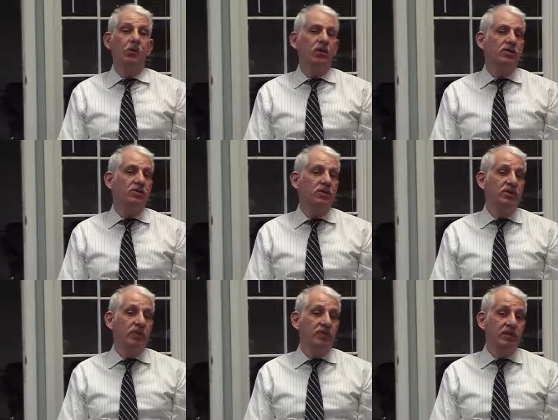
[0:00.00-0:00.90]
What do you do with
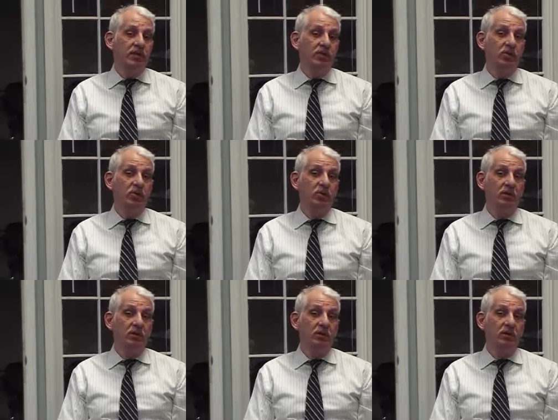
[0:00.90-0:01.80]
the retainer in the
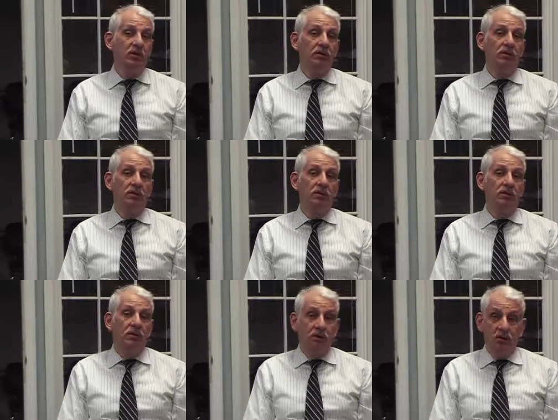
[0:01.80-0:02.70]
morning?
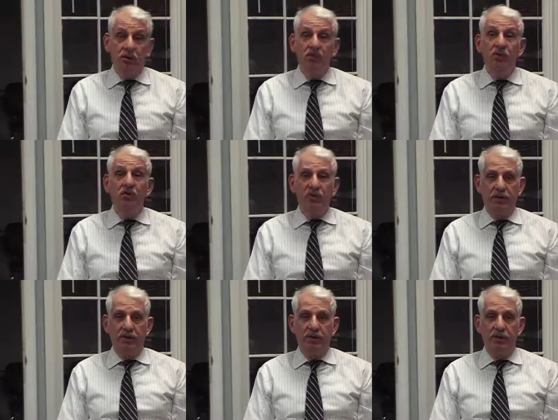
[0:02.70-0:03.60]
You remove it.
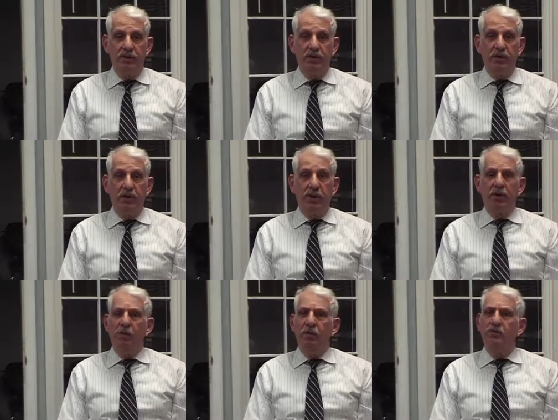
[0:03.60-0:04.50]

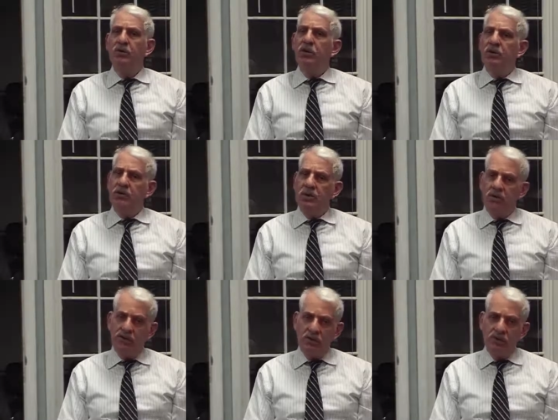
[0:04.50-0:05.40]

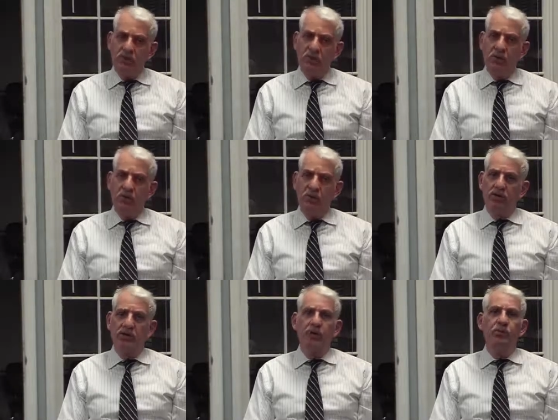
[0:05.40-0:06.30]
Orthokeratology is similar.
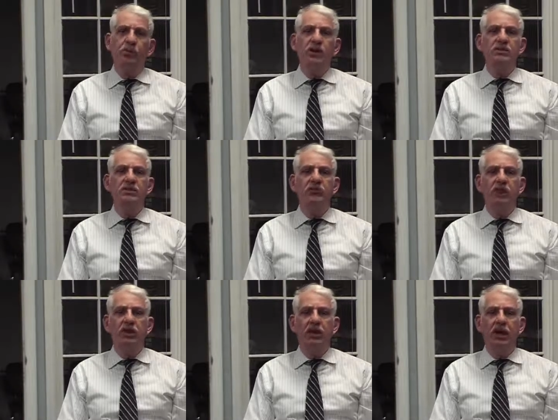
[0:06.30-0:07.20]
It's like braces
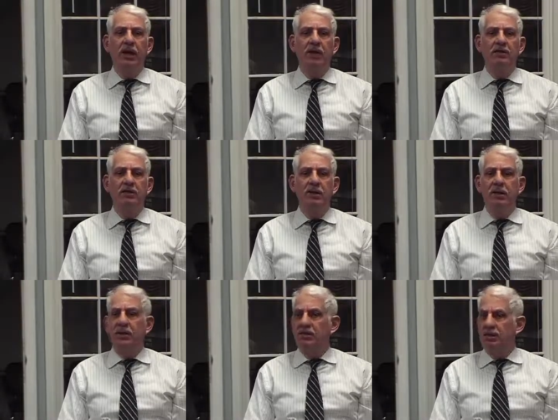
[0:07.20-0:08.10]
for the eyes.
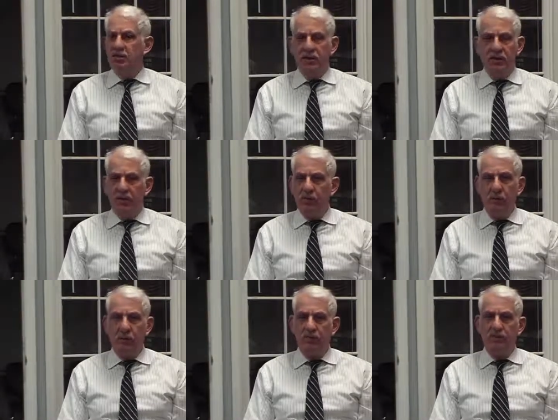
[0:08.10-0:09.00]
These are not
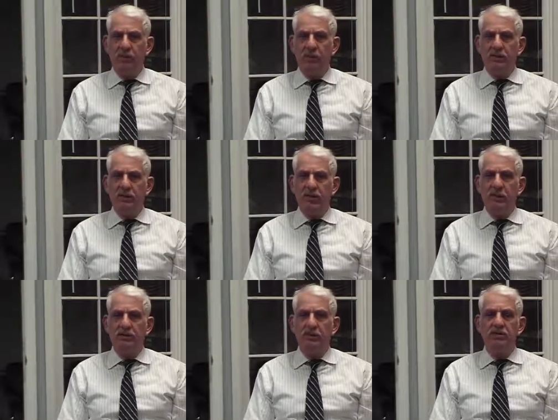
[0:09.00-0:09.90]
regular contact
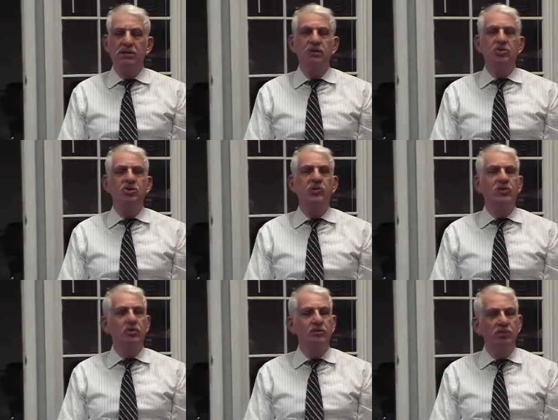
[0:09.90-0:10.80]
lenses. These are
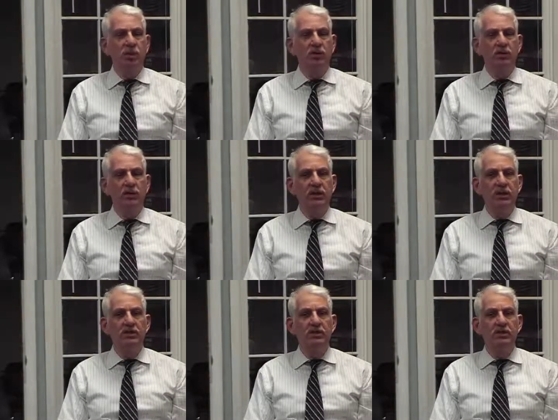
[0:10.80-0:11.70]
special molding
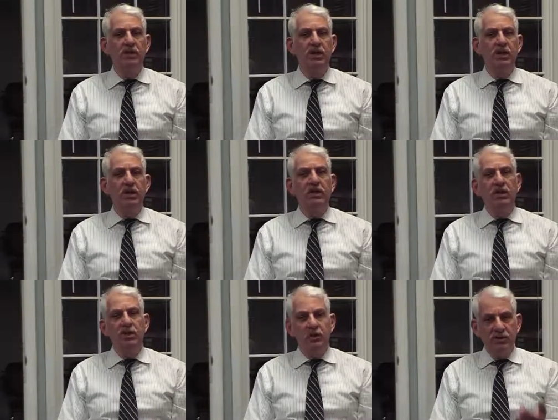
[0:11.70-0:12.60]
lenses
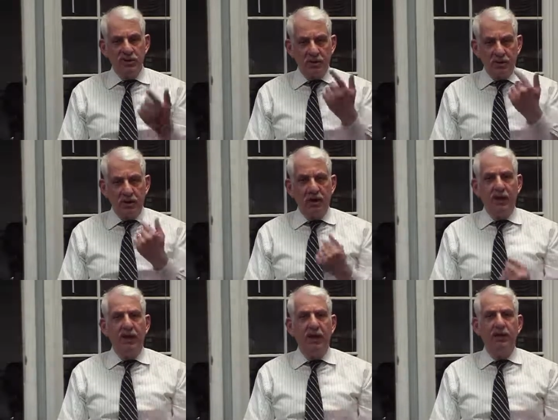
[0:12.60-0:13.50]
that you insert
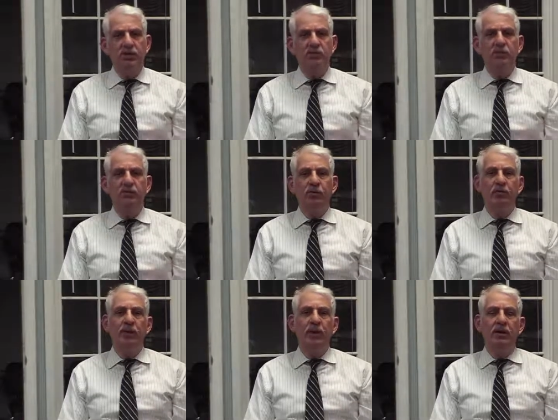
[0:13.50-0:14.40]
at night just before
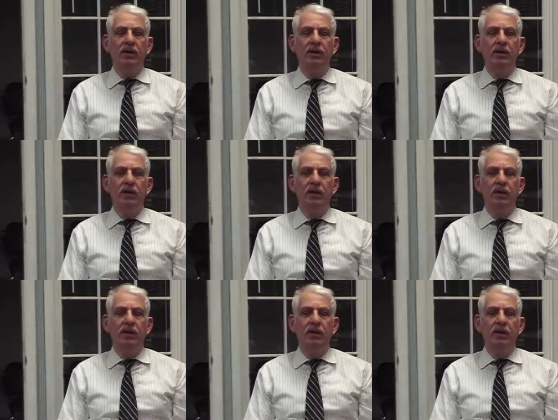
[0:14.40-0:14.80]
bed.